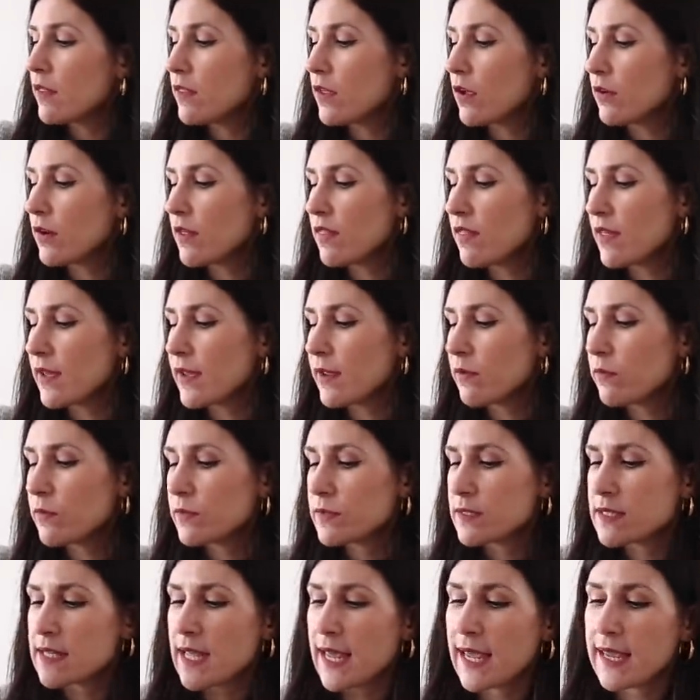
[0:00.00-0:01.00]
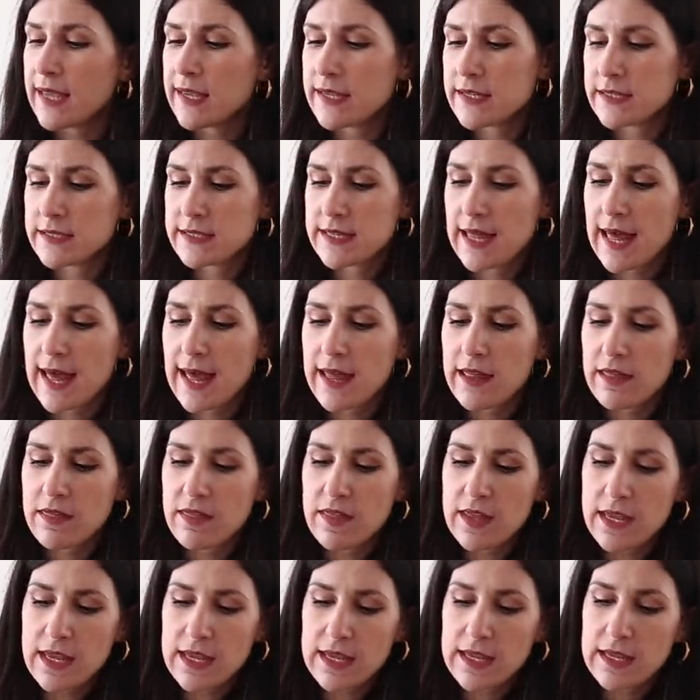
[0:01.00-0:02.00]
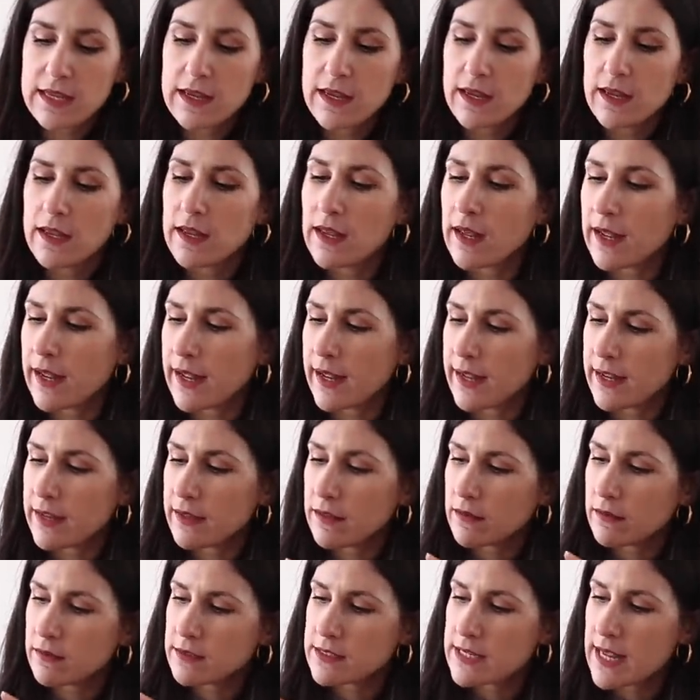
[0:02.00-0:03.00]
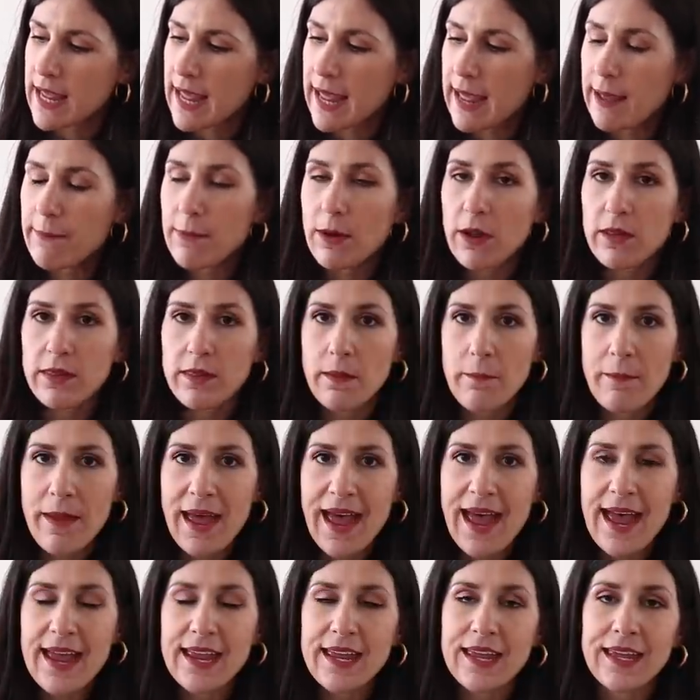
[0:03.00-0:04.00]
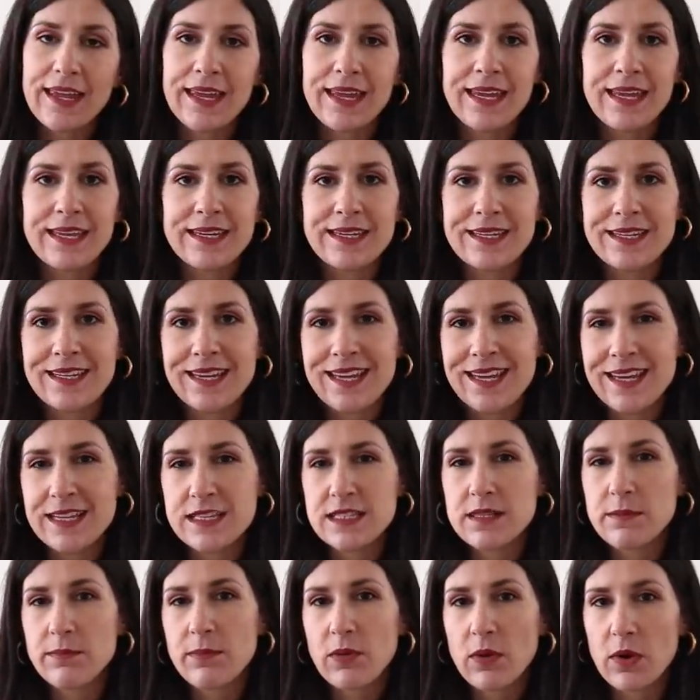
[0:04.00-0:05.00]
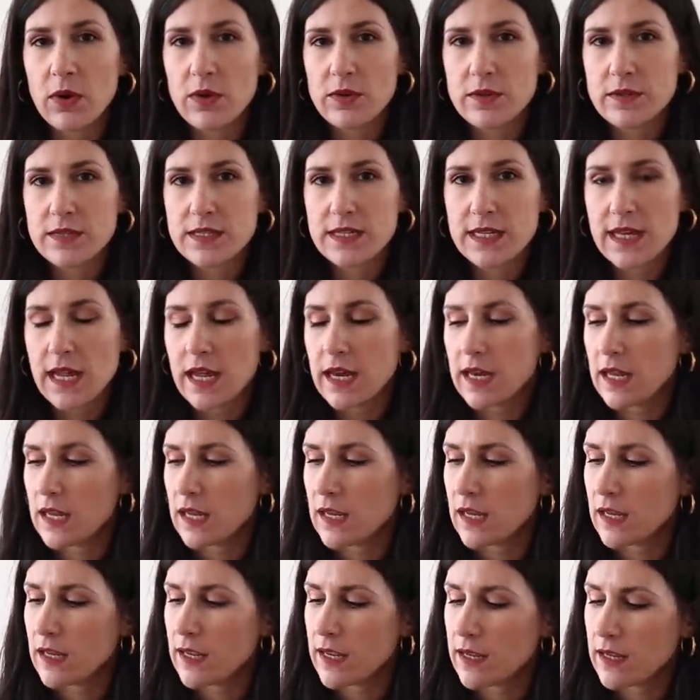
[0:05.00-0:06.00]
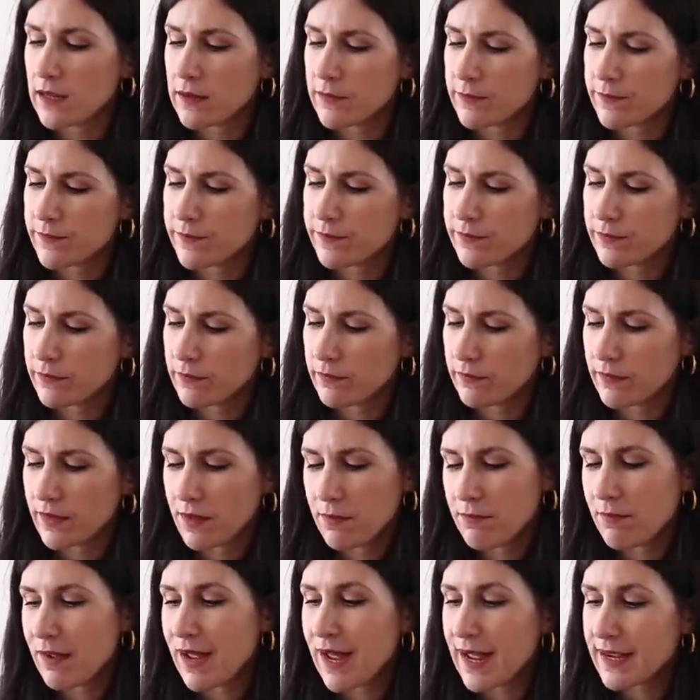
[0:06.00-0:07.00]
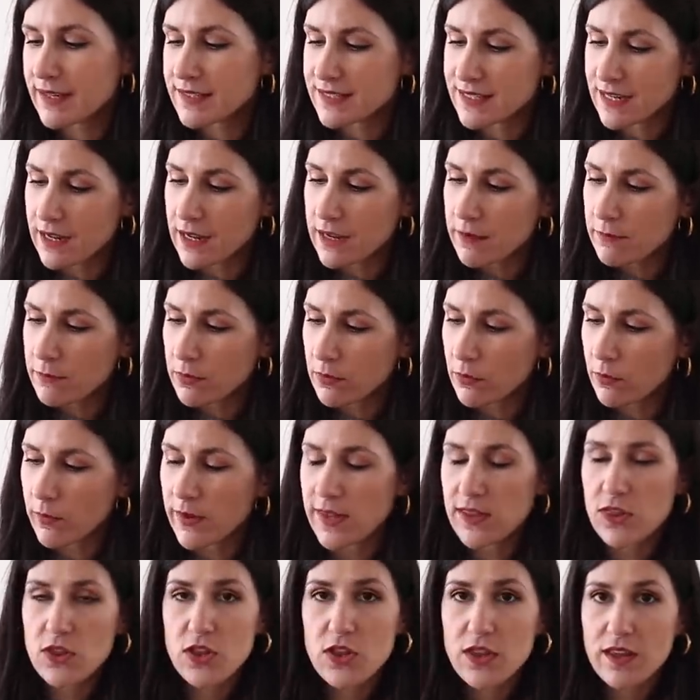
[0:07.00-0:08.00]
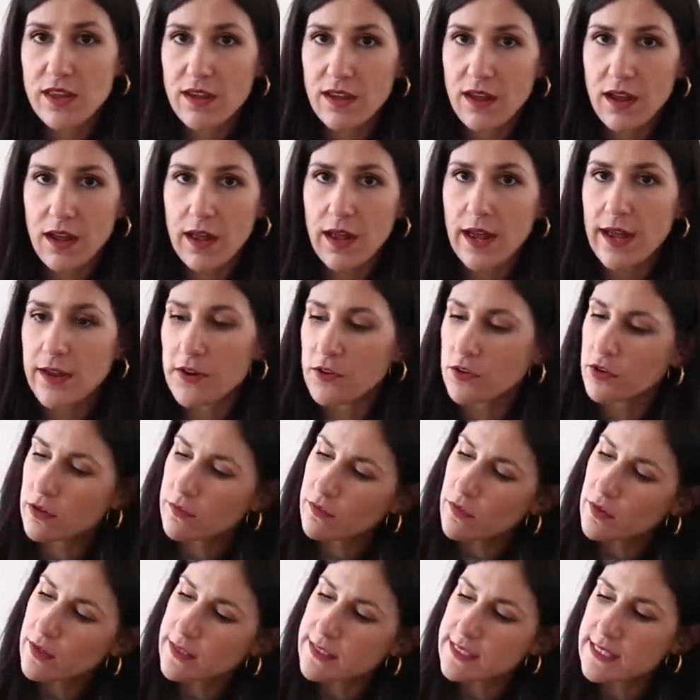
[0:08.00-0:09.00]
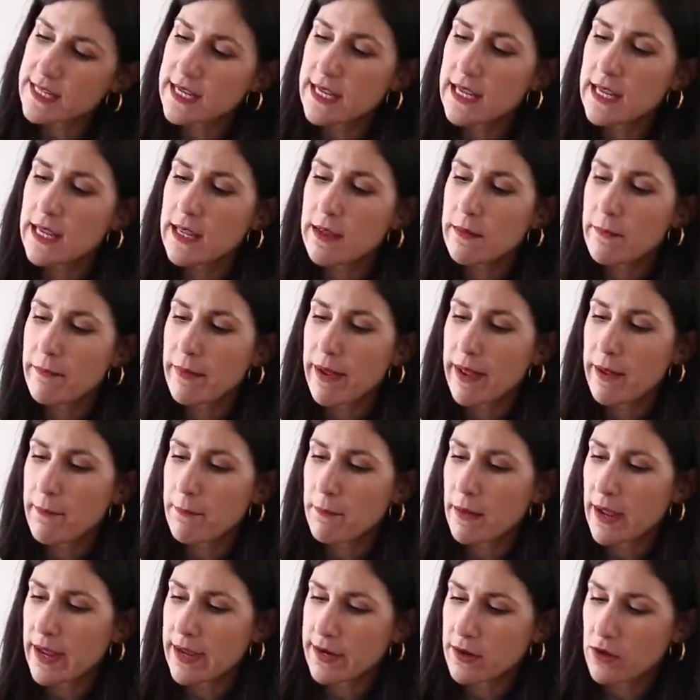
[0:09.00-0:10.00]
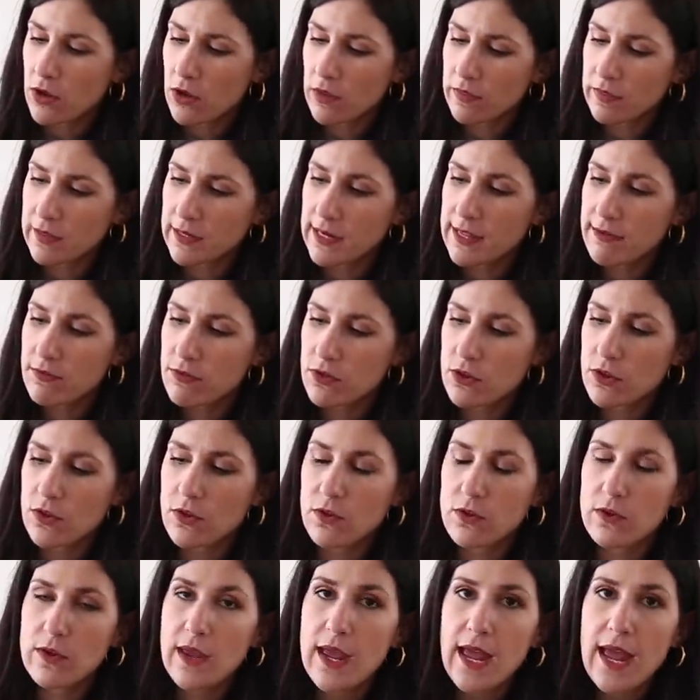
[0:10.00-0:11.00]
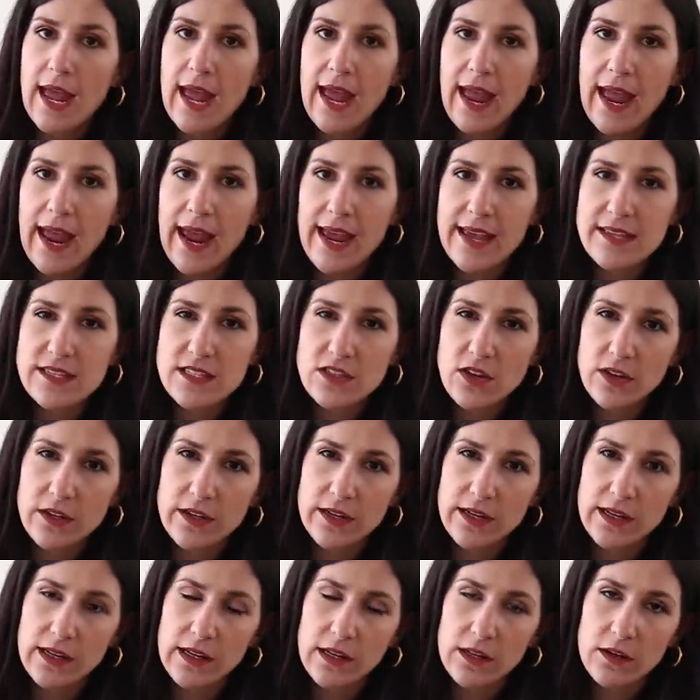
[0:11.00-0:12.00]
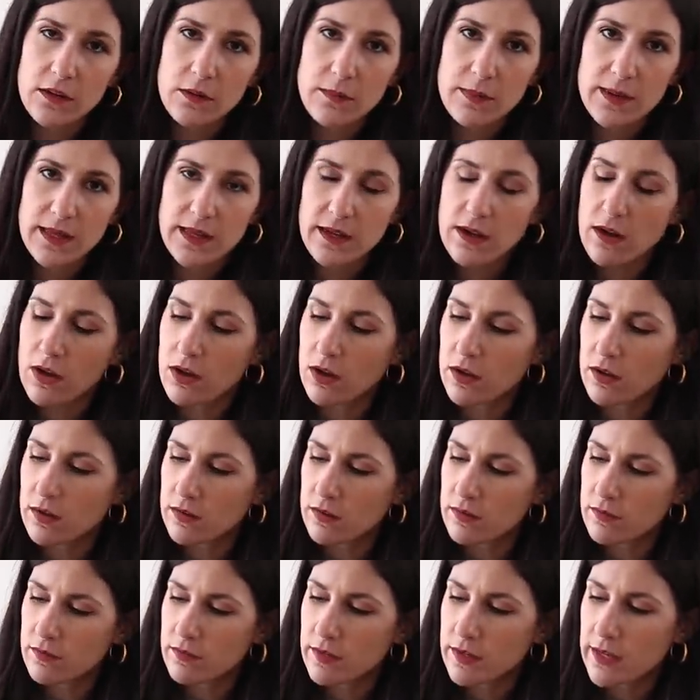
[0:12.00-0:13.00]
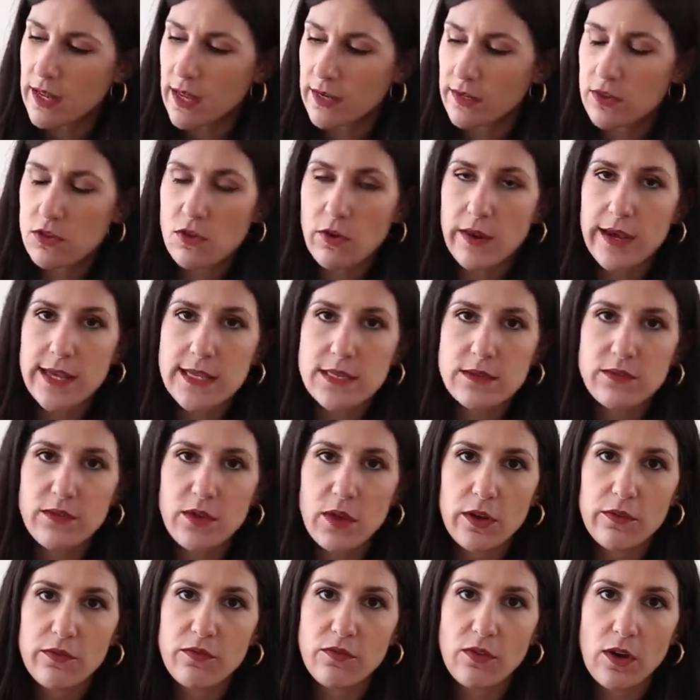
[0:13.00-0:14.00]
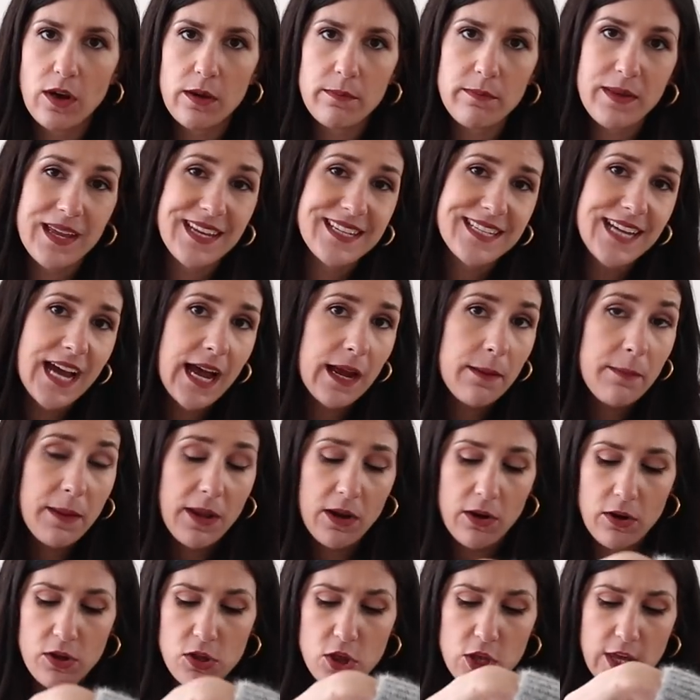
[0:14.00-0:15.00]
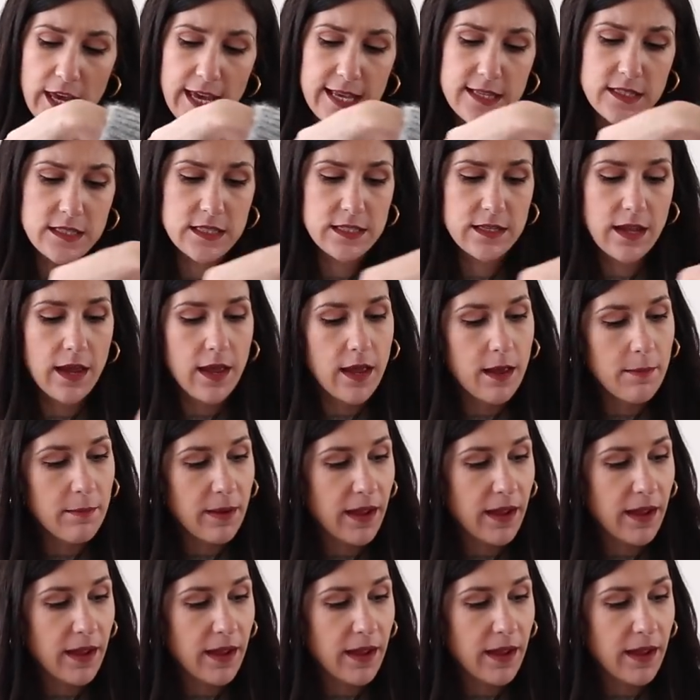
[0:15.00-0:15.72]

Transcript: The only thing I will say is that the uh, tab on the back, it is prone to getting um, marked up, which I don't know if you can see here, but mine on the left shoe has gotten a little bit of color transfer from a dark pair of jeans.